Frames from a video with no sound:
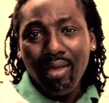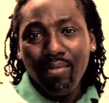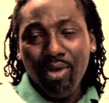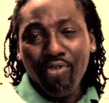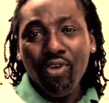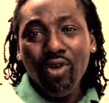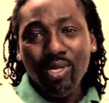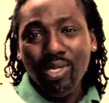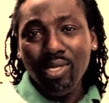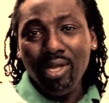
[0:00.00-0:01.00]
But of
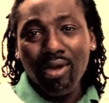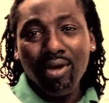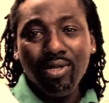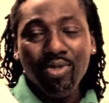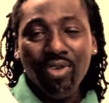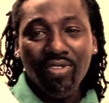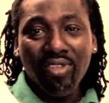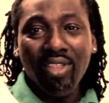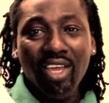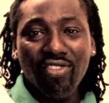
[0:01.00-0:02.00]
course, there are other things
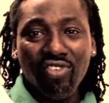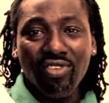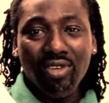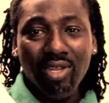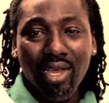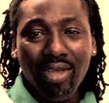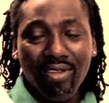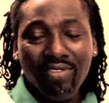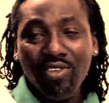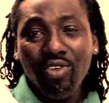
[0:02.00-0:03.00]
in Nigeria, like
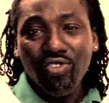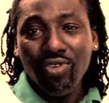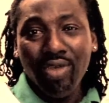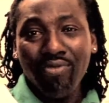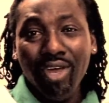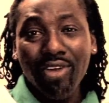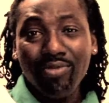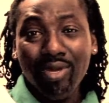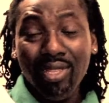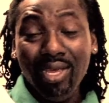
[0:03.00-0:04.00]
the social
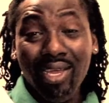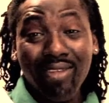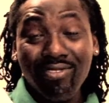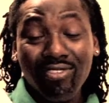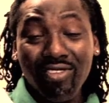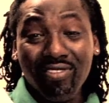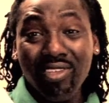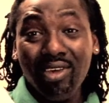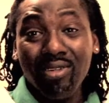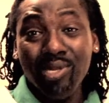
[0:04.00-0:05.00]
environment, that I just
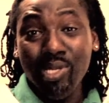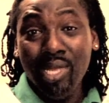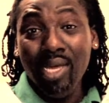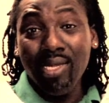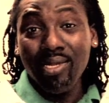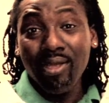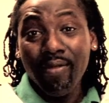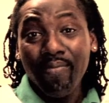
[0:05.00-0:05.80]
didn't understand.